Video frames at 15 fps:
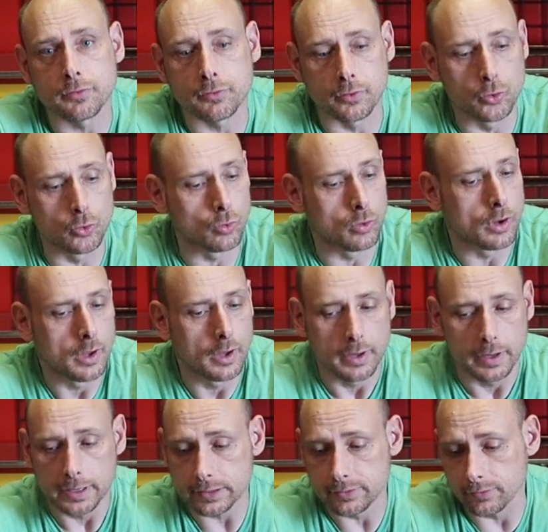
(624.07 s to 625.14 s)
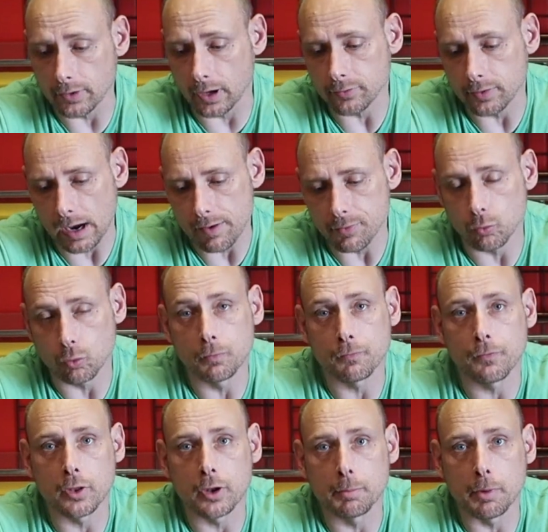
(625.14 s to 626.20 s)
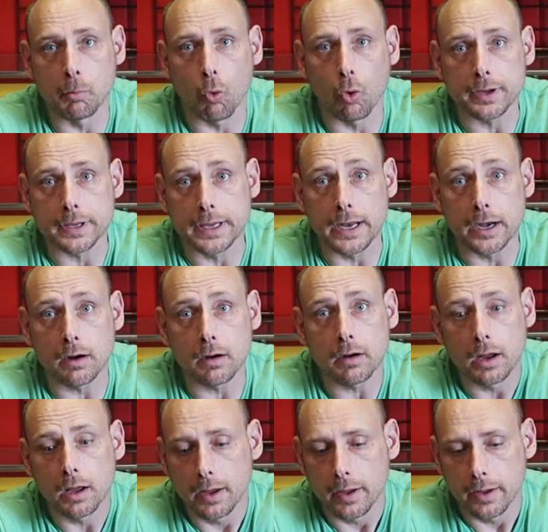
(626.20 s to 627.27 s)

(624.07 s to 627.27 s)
Two, it does have the room for a little bit more gear.